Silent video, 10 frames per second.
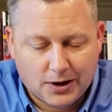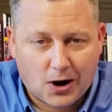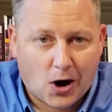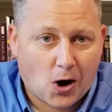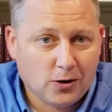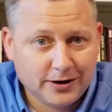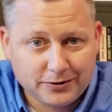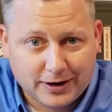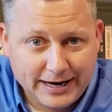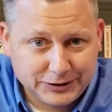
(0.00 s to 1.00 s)
All
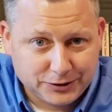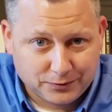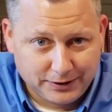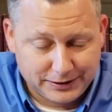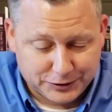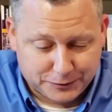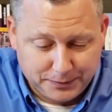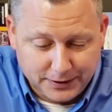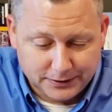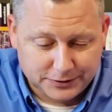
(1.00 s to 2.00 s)
other ancient religious
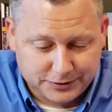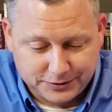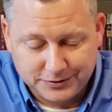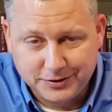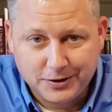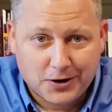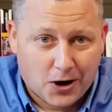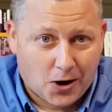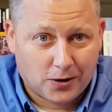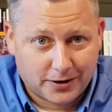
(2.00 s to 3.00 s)
books,
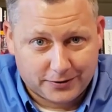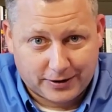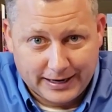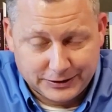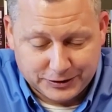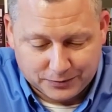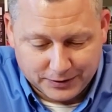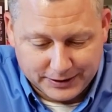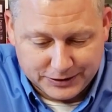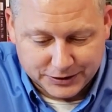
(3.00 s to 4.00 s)
all other ancient
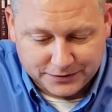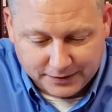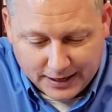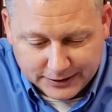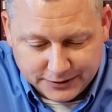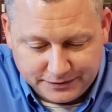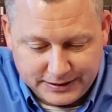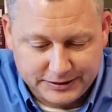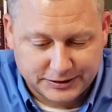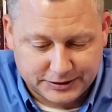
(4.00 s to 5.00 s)
religious
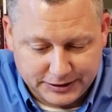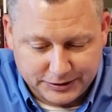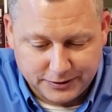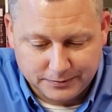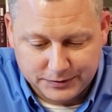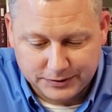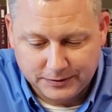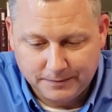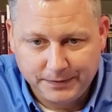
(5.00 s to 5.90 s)
philosophies and systems,